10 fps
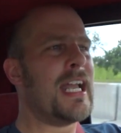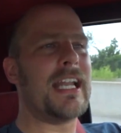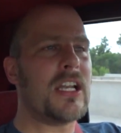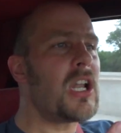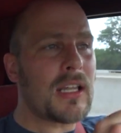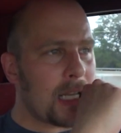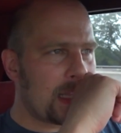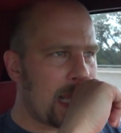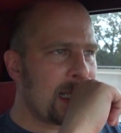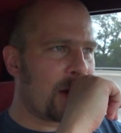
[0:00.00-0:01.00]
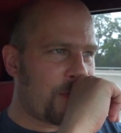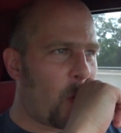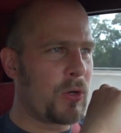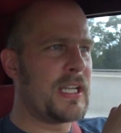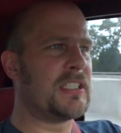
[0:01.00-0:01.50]
And another thing that
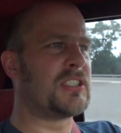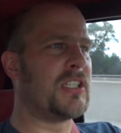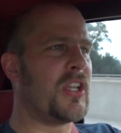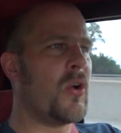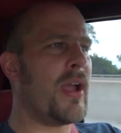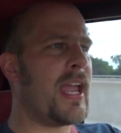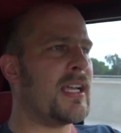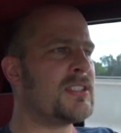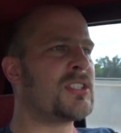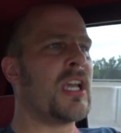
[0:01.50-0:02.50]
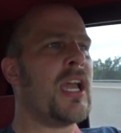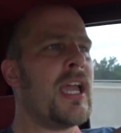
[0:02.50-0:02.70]
Ford needs to do is